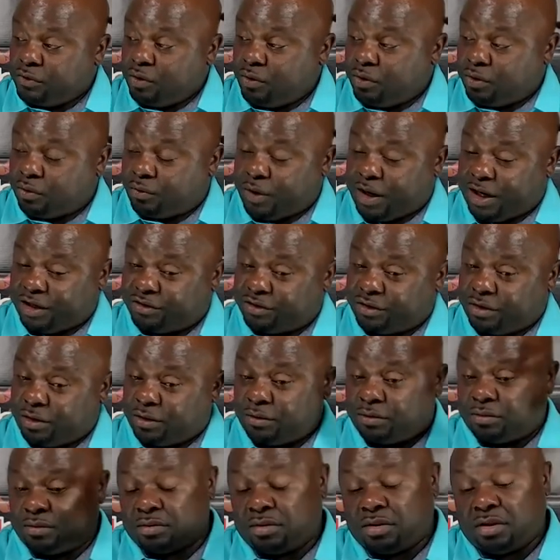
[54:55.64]
with
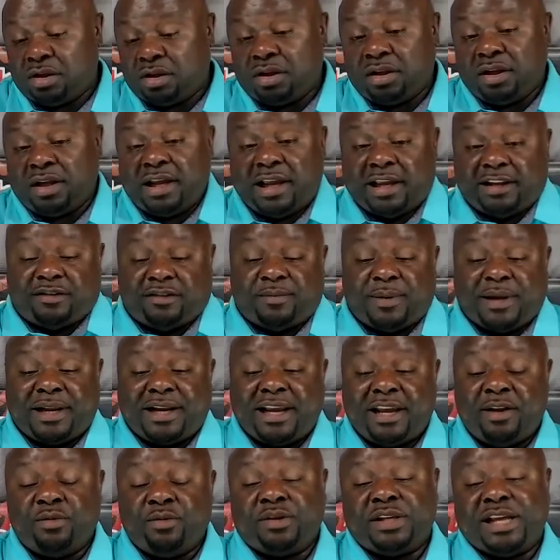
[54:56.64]
Reginald, he's
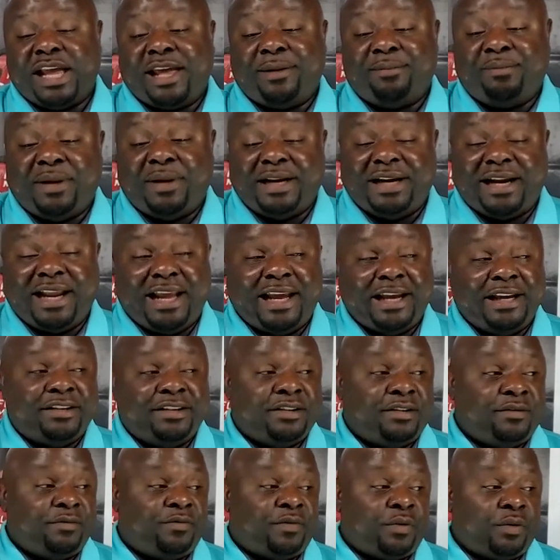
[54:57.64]
been he would have been an
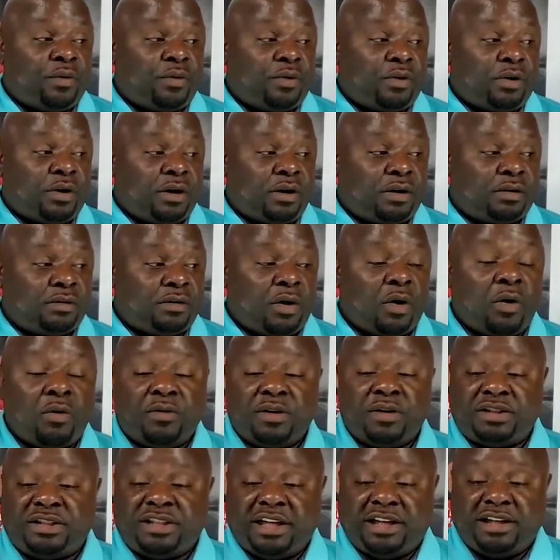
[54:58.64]
agent for
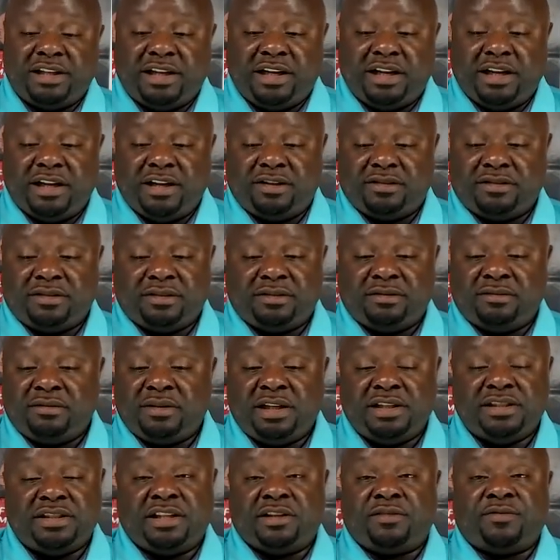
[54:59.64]
over 10 years and
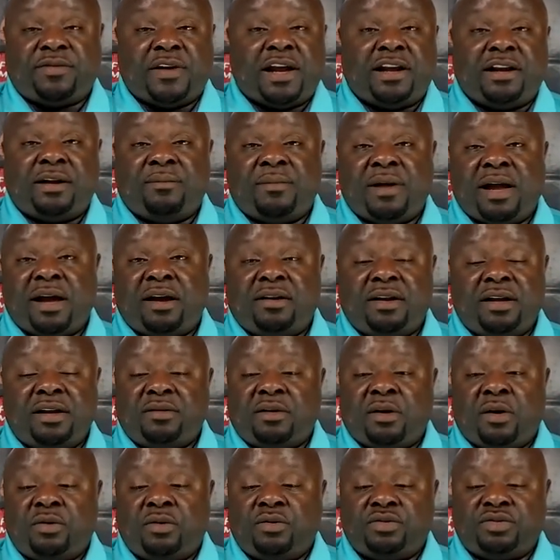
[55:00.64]
he just found about
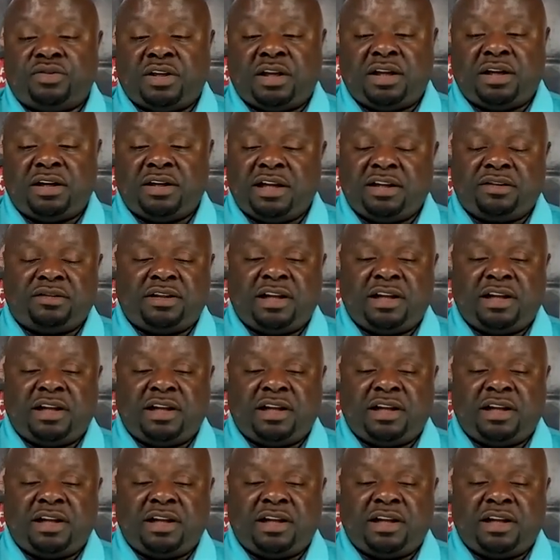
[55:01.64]
wholesaling that's,